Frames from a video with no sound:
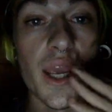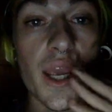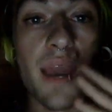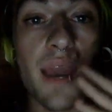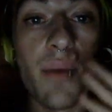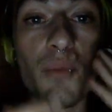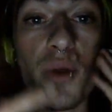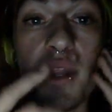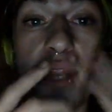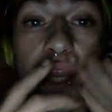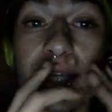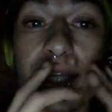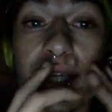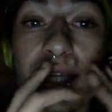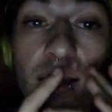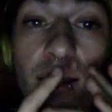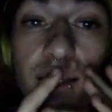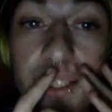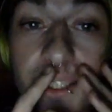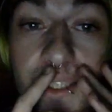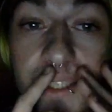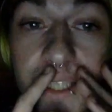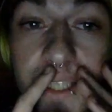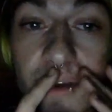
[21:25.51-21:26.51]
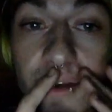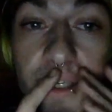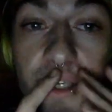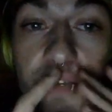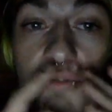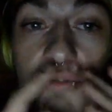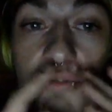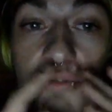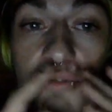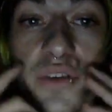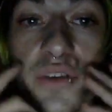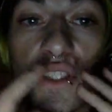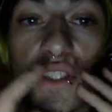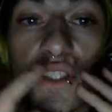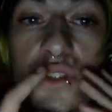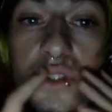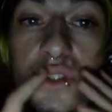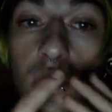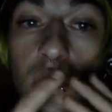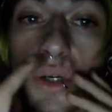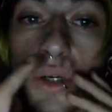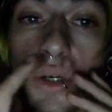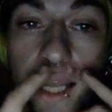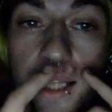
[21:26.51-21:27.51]
And when they cut this out, even if it's
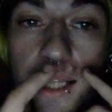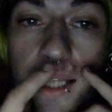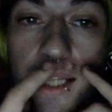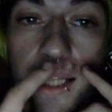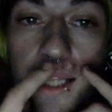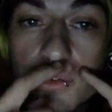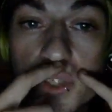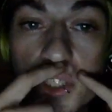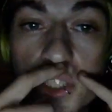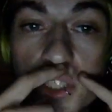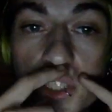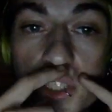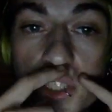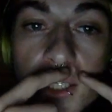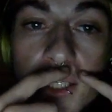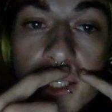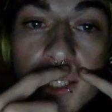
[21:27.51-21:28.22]
not cancerous,